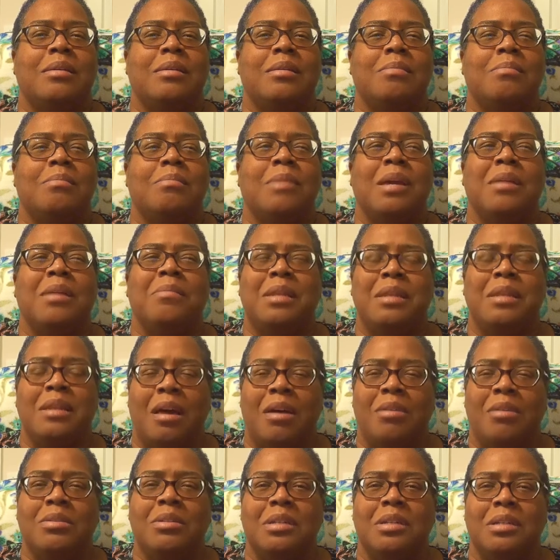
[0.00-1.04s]
maybe
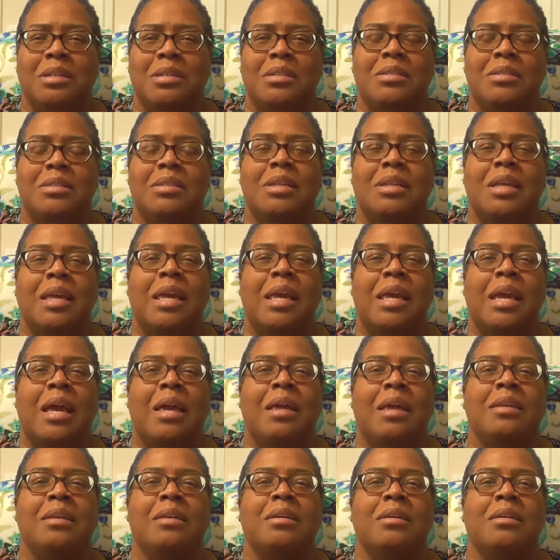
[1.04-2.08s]
longer.
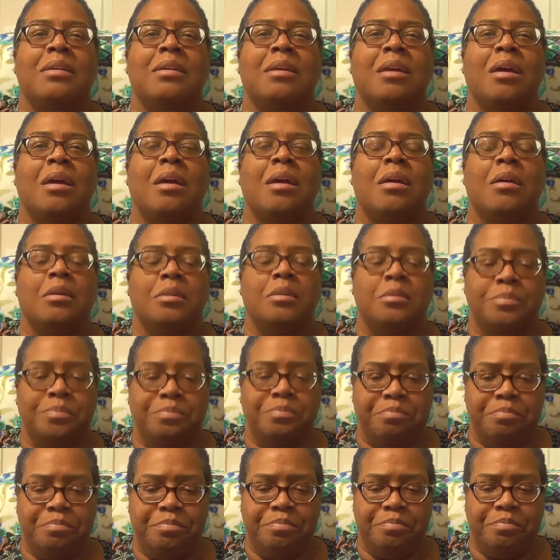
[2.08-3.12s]
Kiana
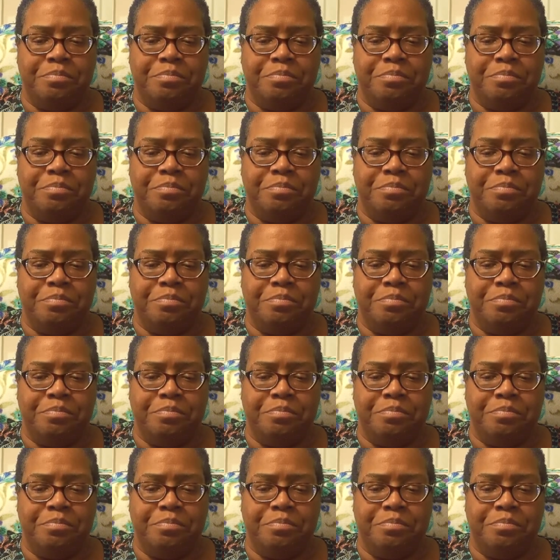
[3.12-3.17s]
um,